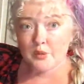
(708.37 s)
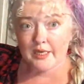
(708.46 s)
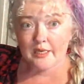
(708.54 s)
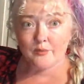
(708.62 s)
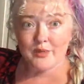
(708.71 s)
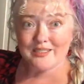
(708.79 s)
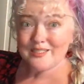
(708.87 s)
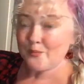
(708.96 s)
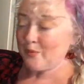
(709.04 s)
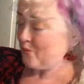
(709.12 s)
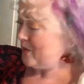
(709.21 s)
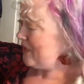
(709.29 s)
plain, basic,
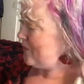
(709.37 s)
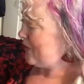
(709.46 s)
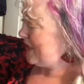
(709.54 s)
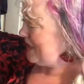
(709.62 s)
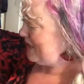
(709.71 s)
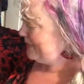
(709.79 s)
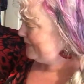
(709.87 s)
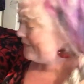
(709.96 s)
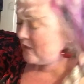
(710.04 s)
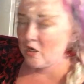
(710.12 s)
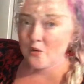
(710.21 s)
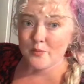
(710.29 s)
but really pretty.
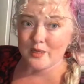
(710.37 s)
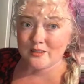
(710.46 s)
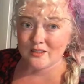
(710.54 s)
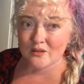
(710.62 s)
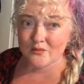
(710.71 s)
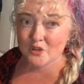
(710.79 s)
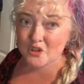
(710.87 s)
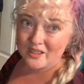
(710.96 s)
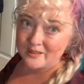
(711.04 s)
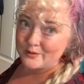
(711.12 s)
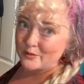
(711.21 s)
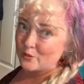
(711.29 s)
Cute belted over
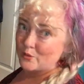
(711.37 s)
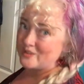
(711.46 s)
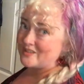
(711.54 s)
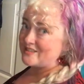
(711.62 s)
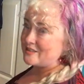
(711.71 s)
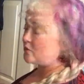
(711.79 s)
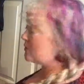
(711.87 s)
jeans or just